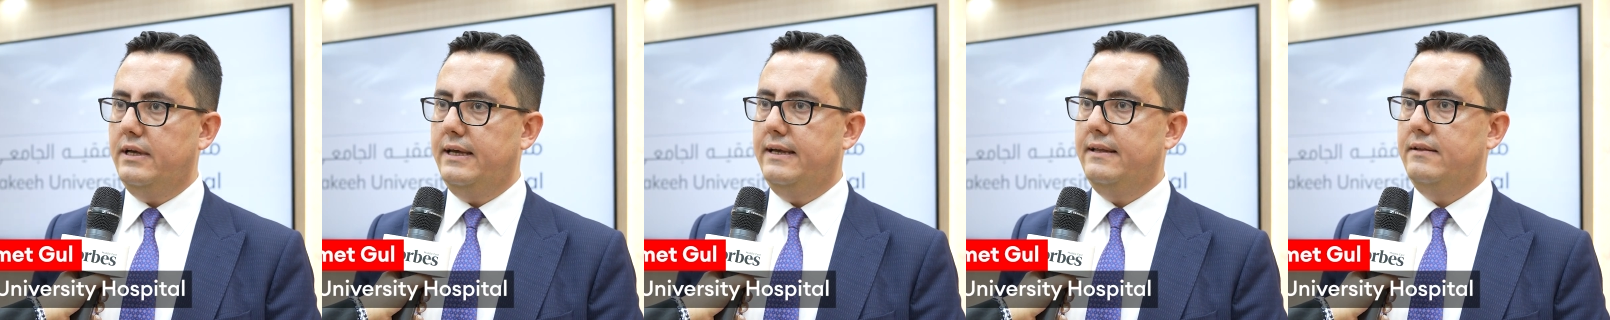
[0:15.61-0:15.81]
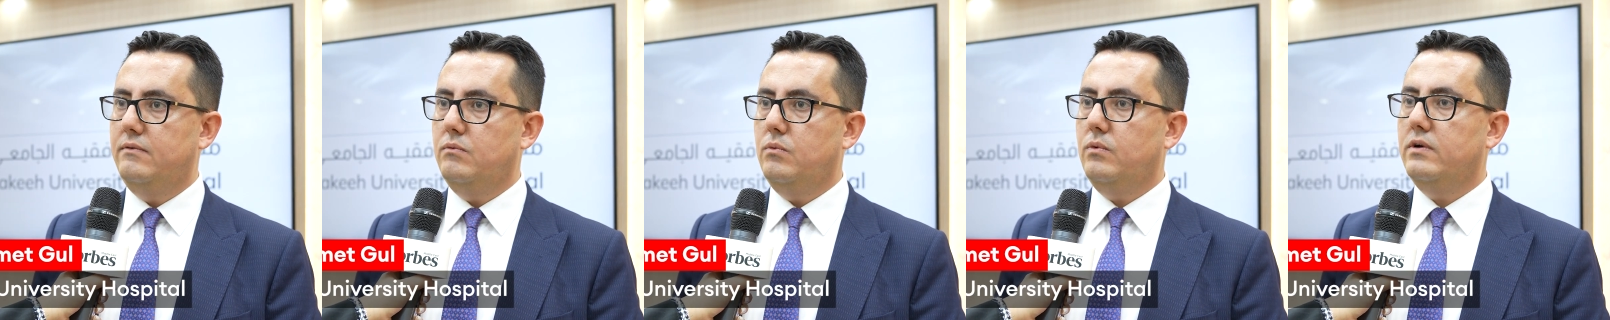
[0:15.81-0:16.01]

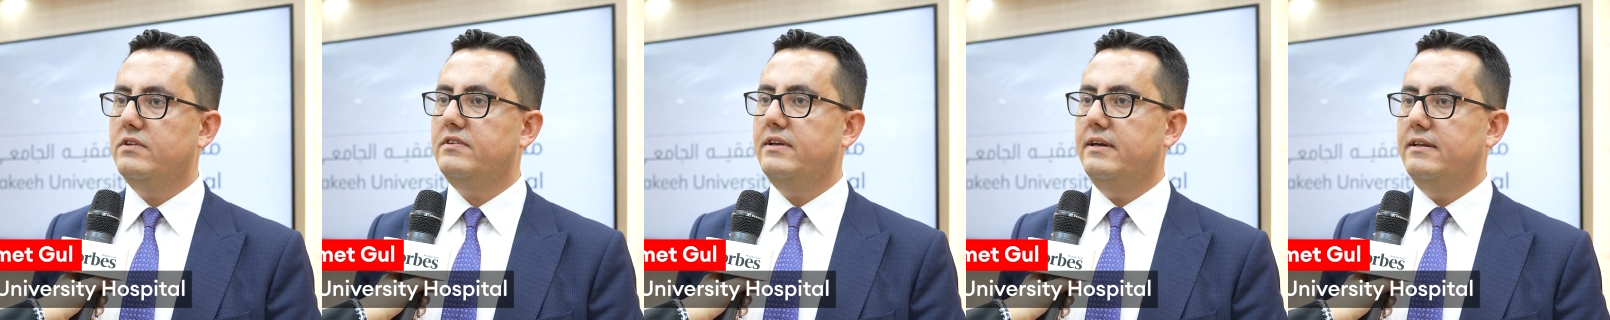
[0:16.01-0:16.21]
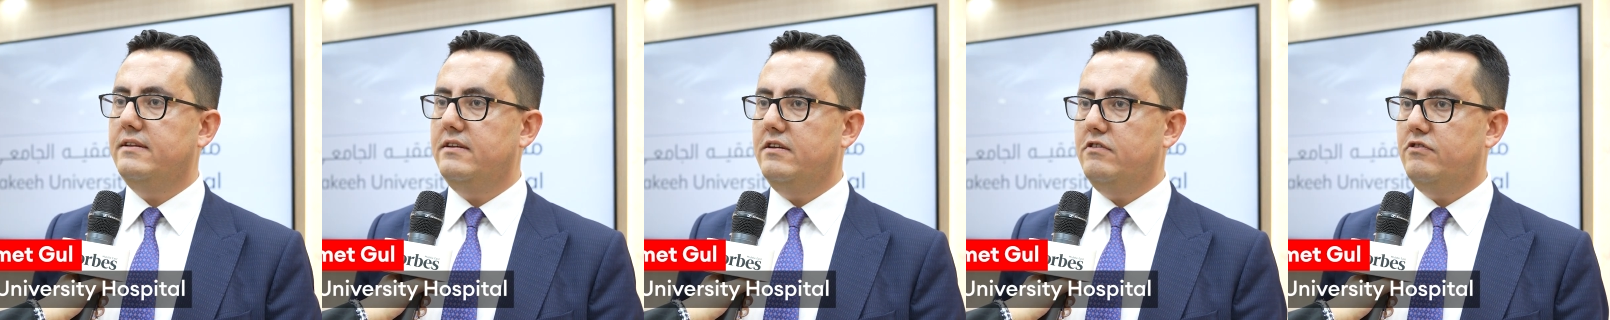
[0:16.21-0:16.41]
and
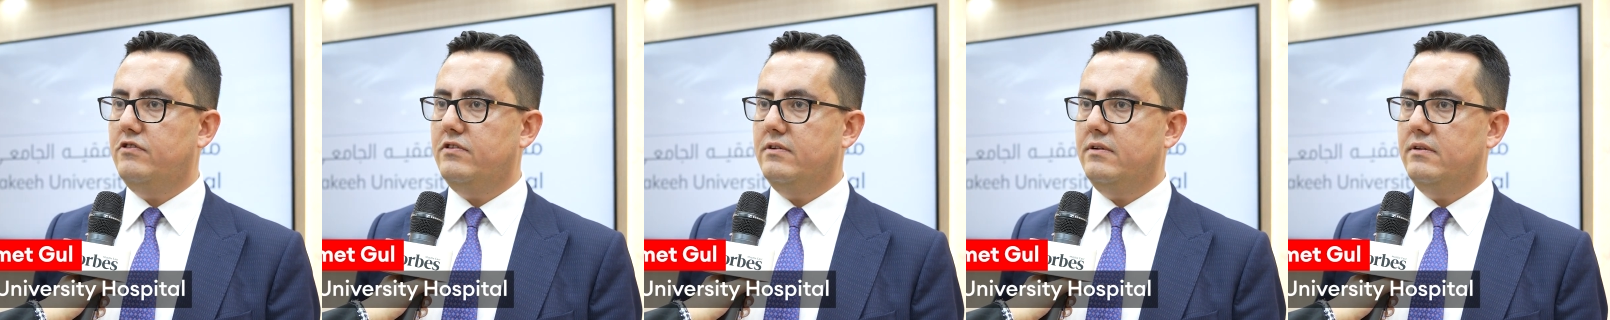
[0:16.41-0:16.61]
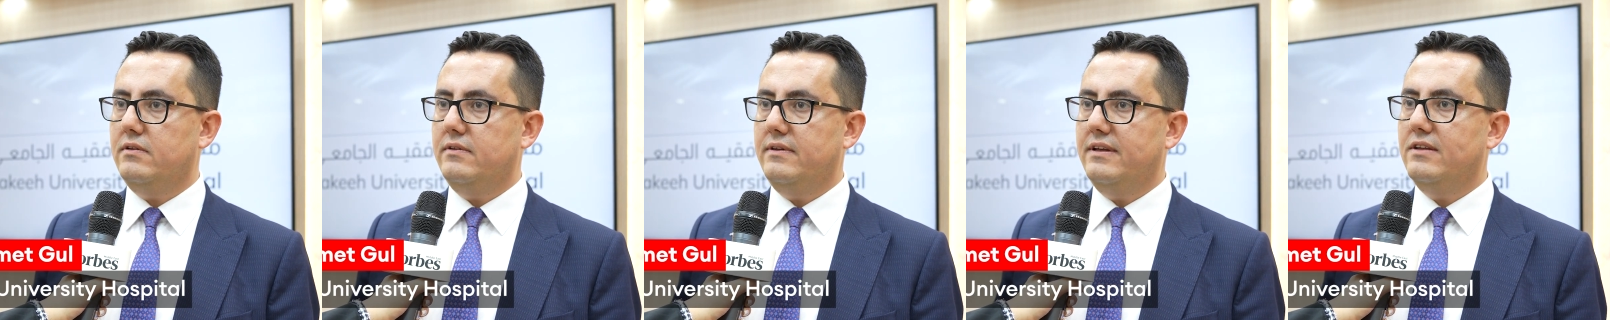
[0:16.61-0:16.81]
what
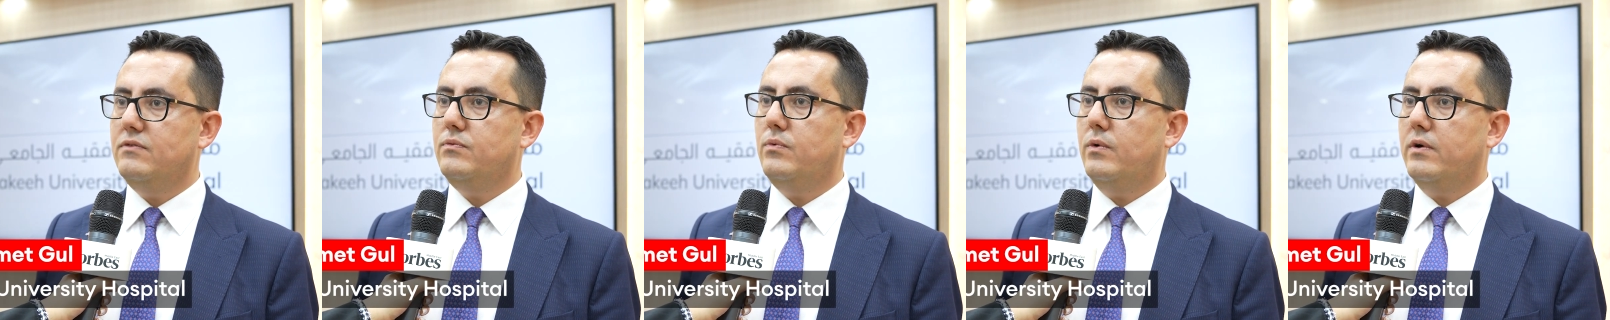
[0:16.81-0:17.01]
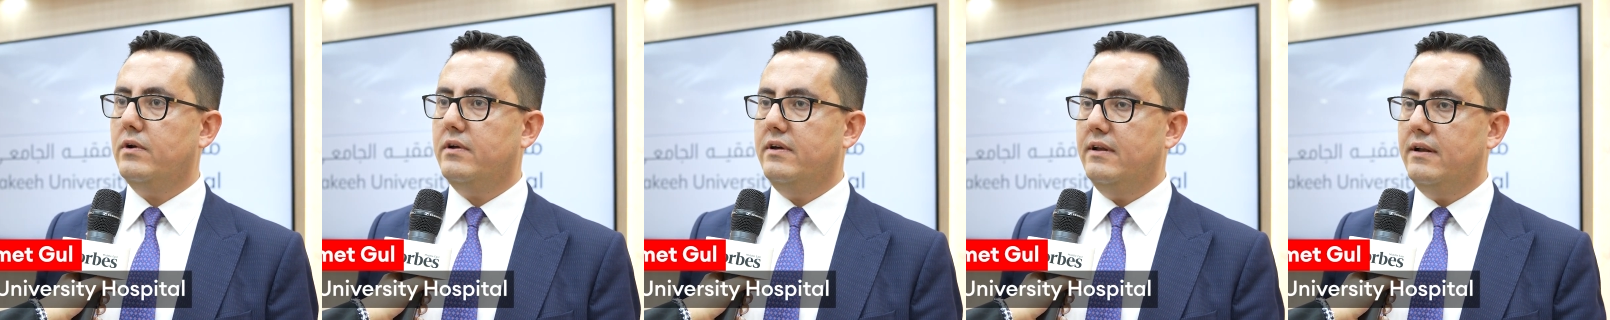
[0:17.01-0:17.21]
additional
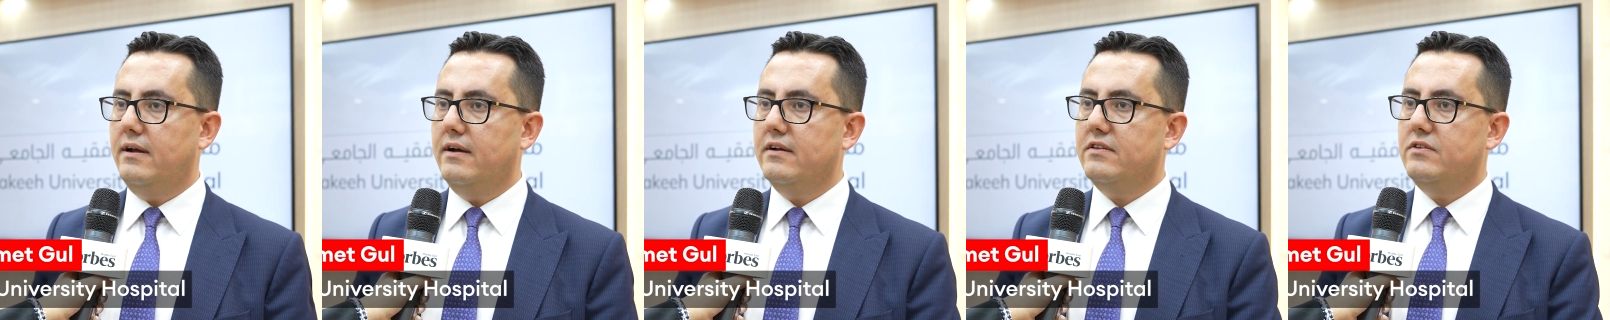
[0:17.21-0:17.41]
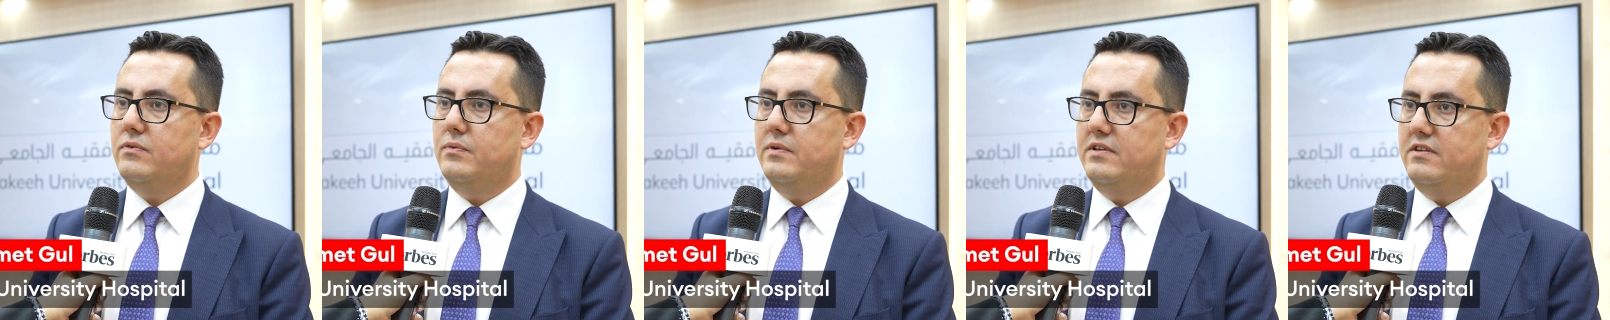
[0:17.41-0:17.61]
networking
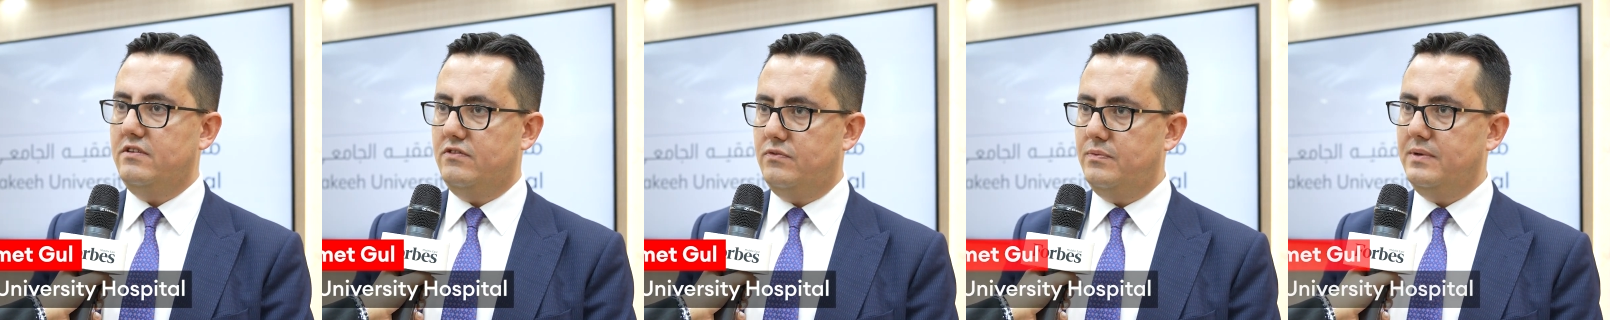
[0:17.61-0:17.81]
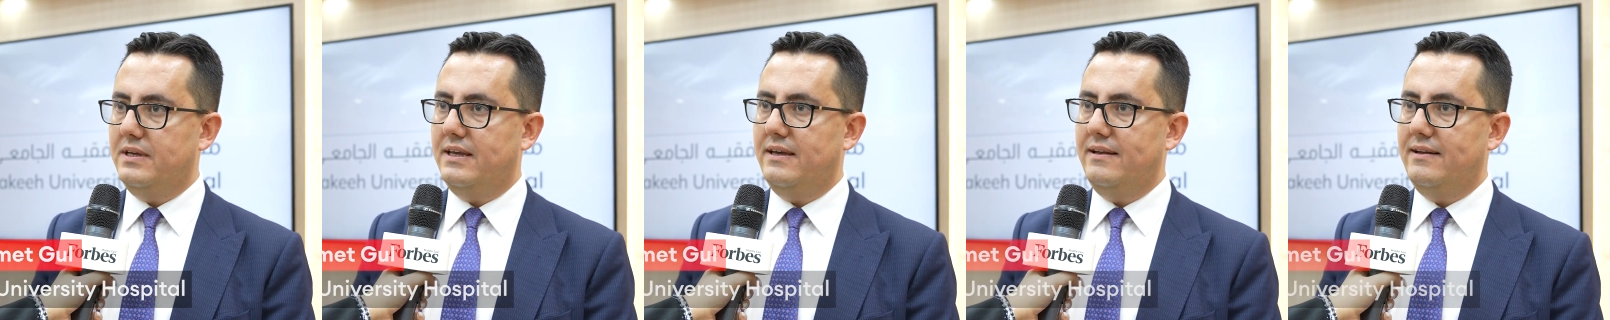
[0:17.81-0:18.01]

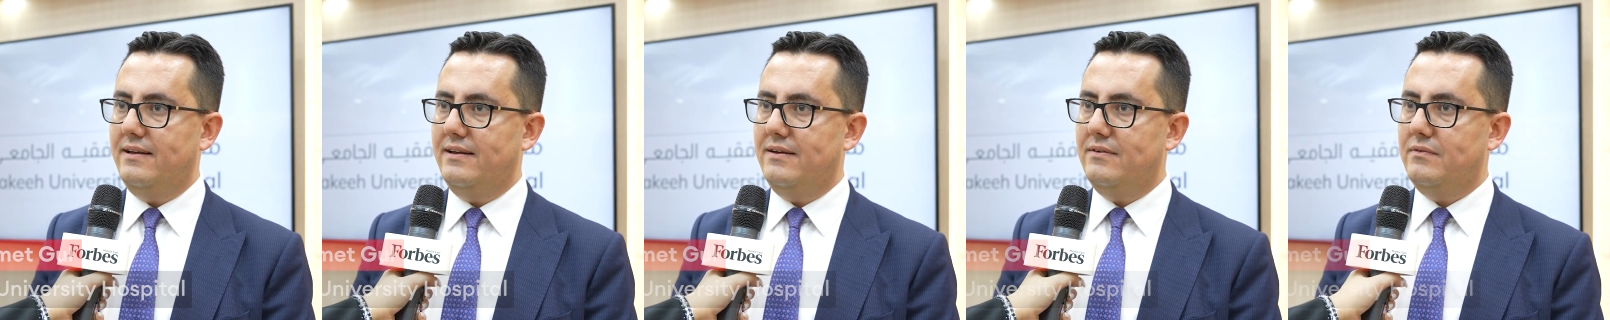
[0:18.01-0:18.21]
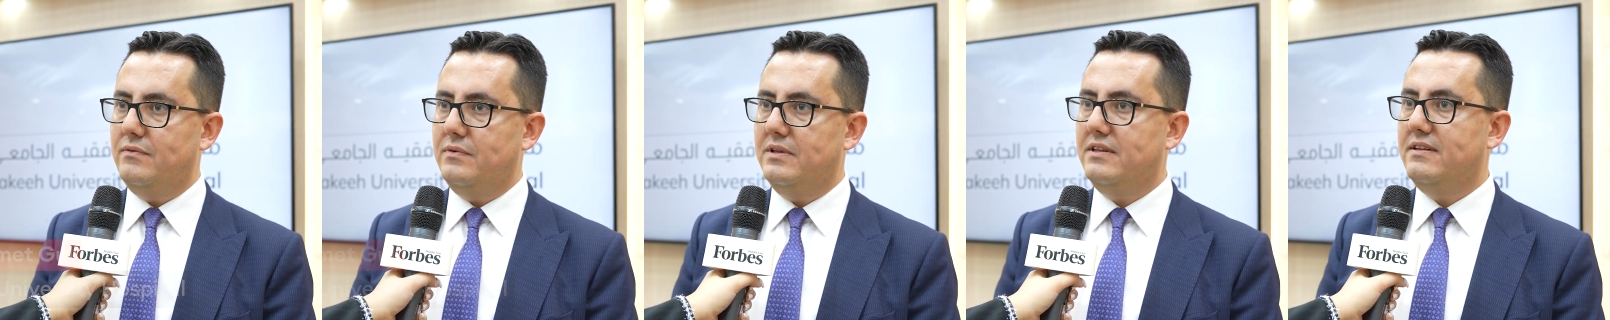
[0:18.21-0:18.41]
activities we can
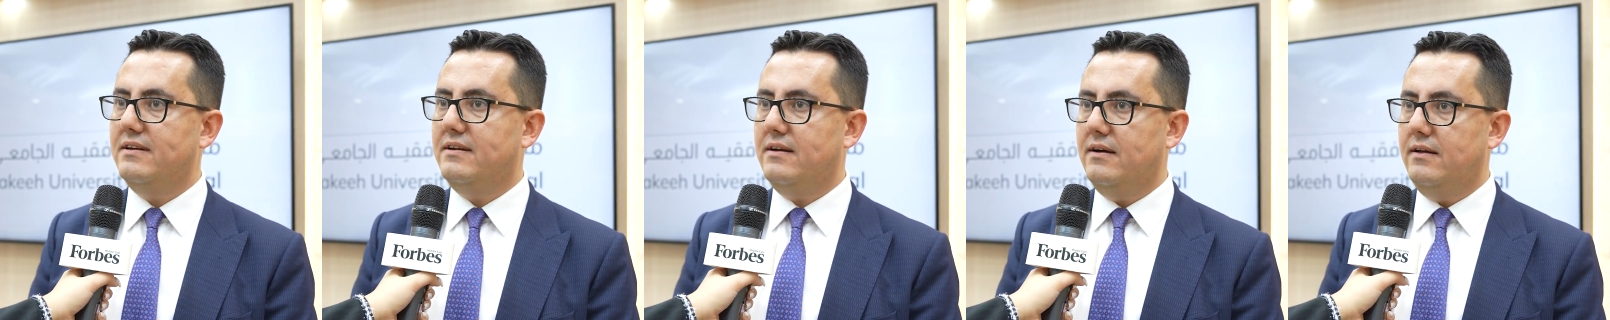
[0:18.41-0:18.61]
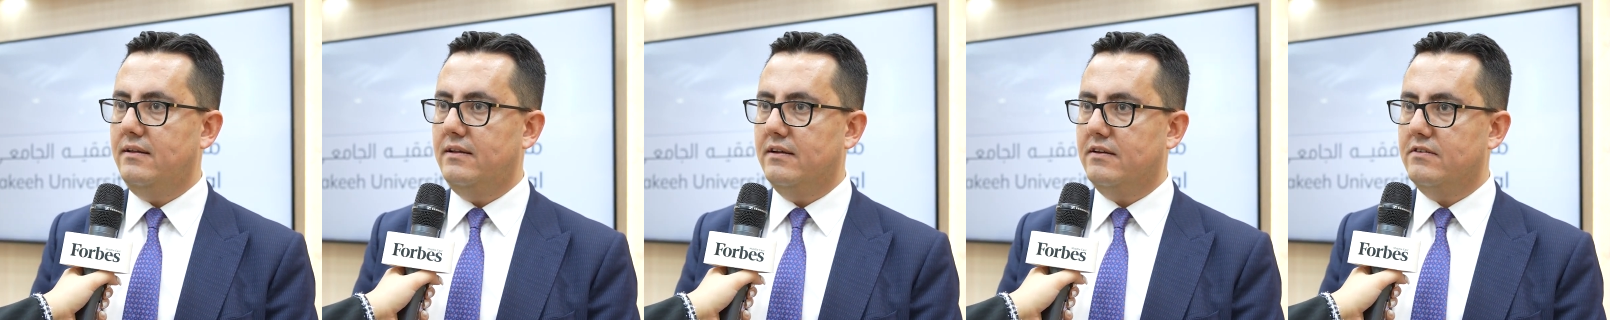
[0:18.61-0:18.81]
have with the
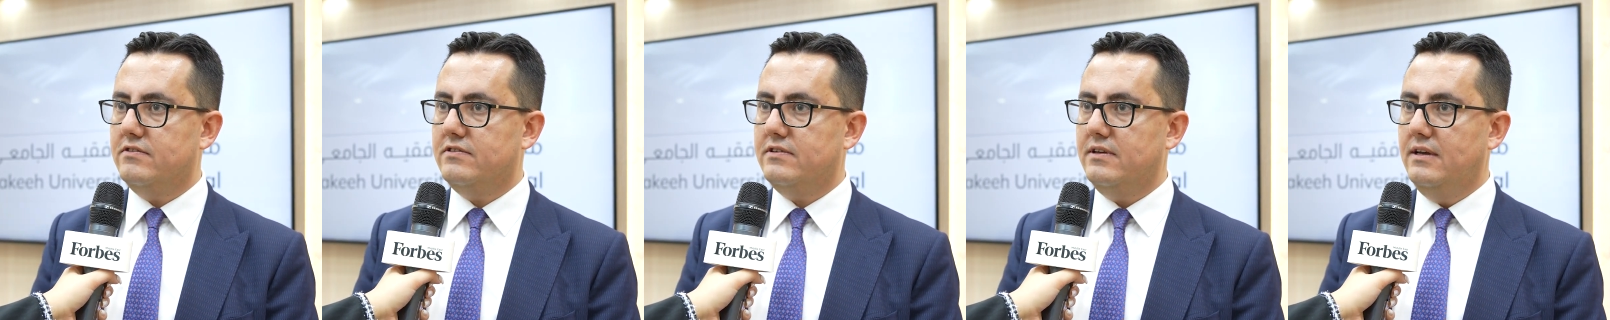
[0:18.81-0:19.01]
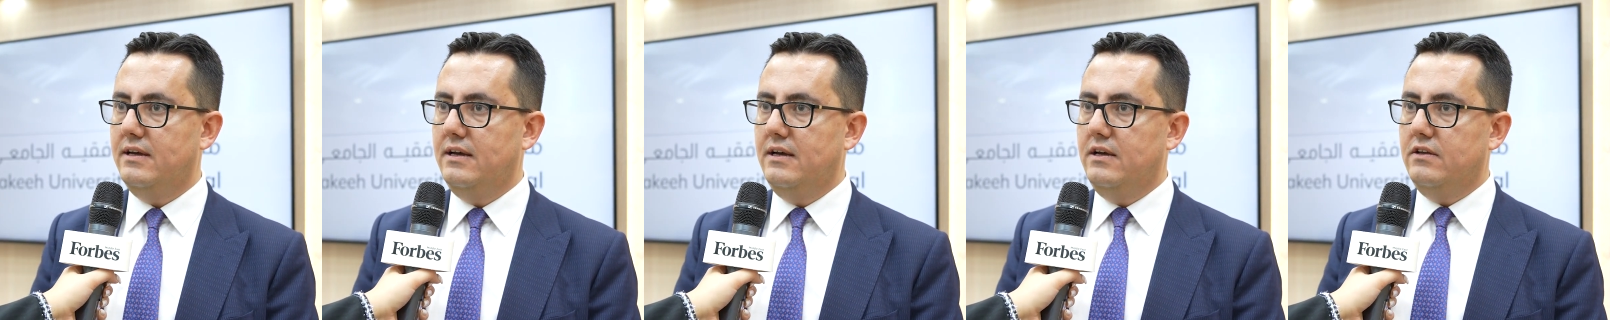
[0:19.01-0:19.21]
colleagues.